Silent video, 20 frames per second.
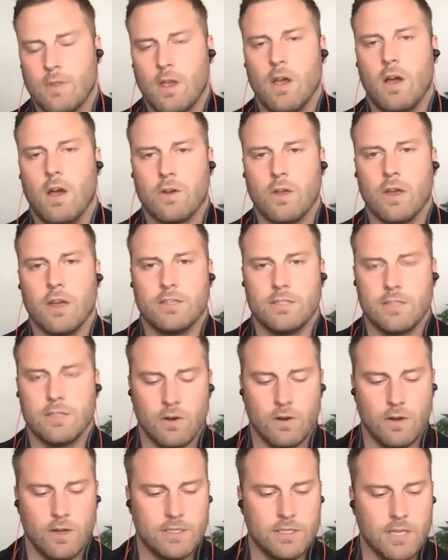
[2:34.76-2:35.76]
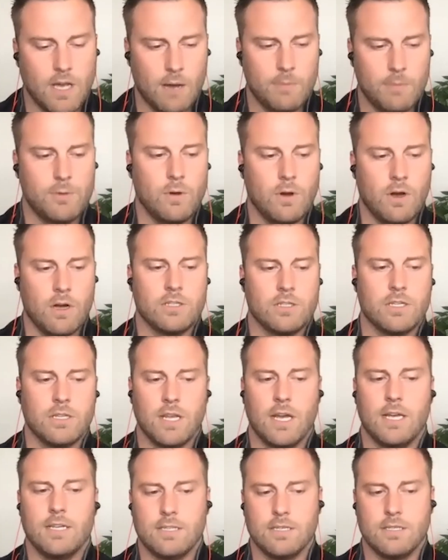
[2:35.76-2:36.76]
Okay, so it's up to 100
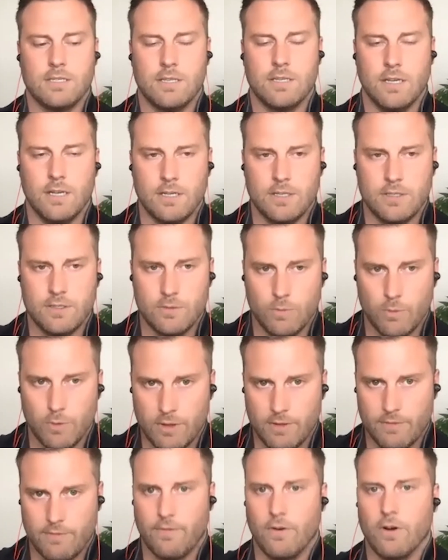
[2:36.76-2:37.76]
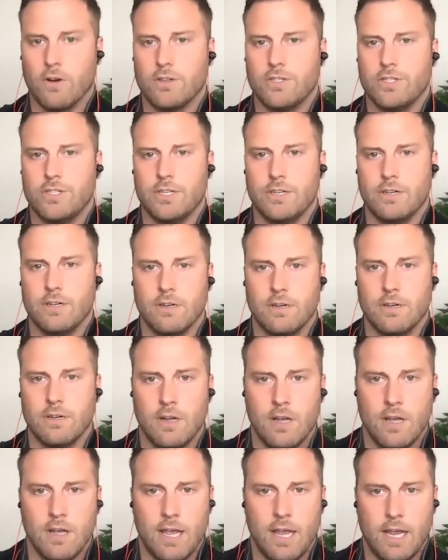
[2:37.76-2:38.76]
licenses with the first year
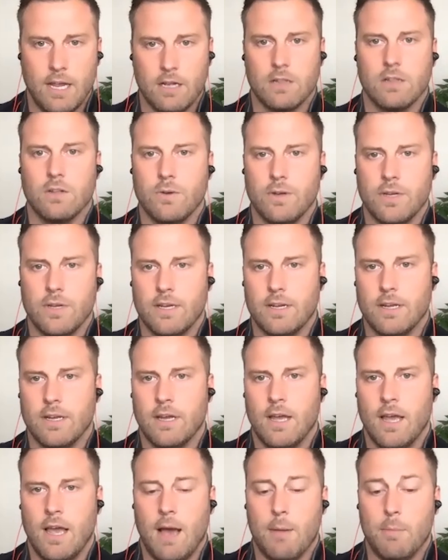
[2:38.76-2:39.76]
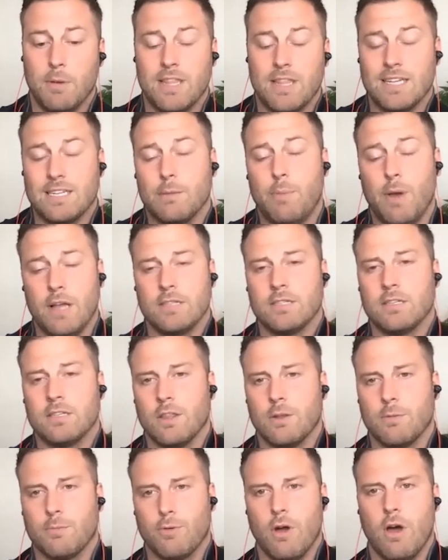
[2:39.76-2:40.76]
included, but that depends on
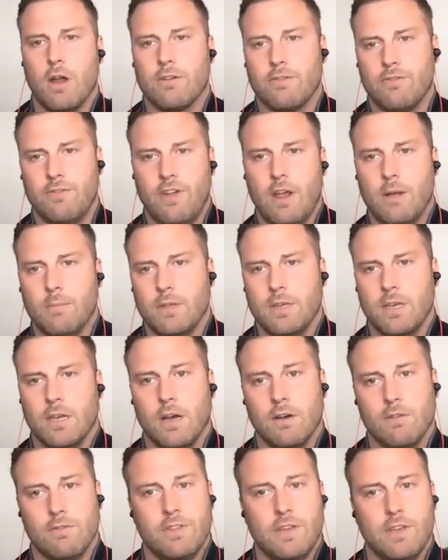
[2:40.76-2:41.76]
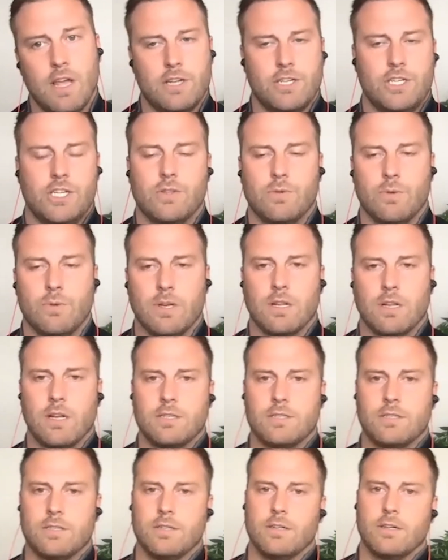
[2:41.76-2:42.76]
the product family of the HE3
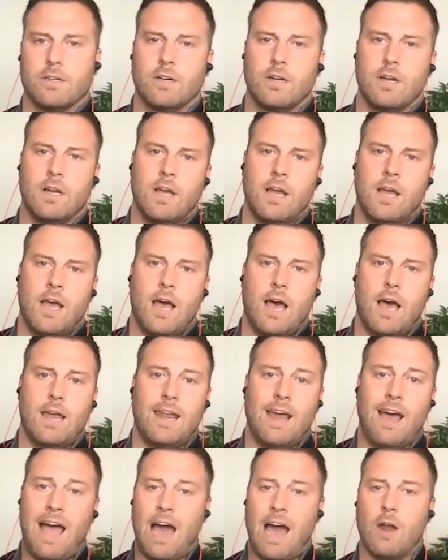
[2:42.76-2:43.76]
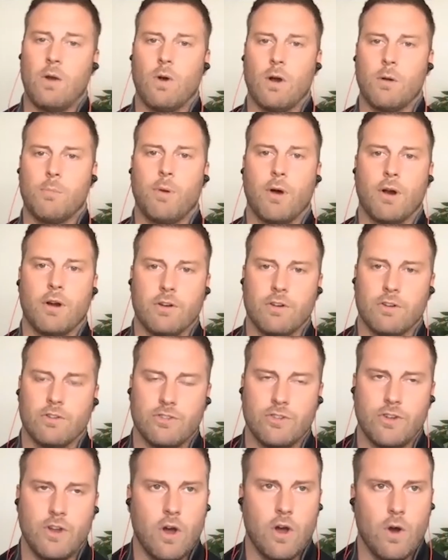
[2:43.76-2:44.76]
cluster. Now, how do our partners
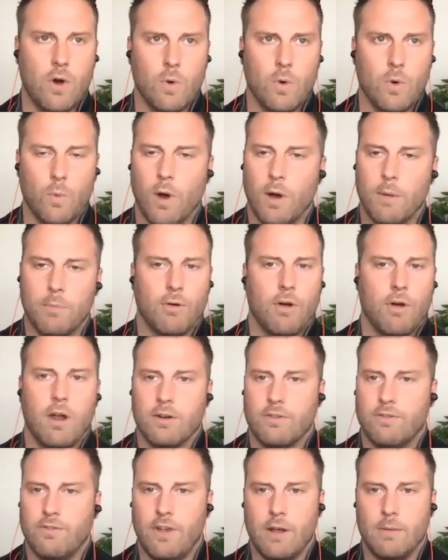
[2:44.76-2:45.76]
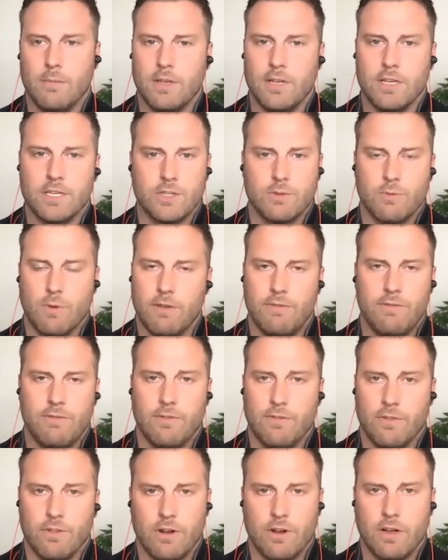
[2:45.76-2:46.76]
know what product family is the right fit
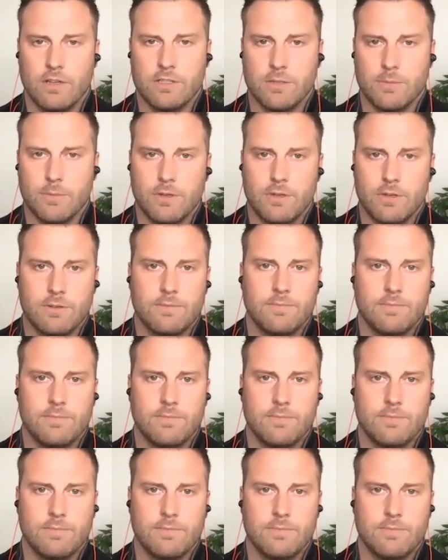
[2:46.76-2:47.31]
for the customer?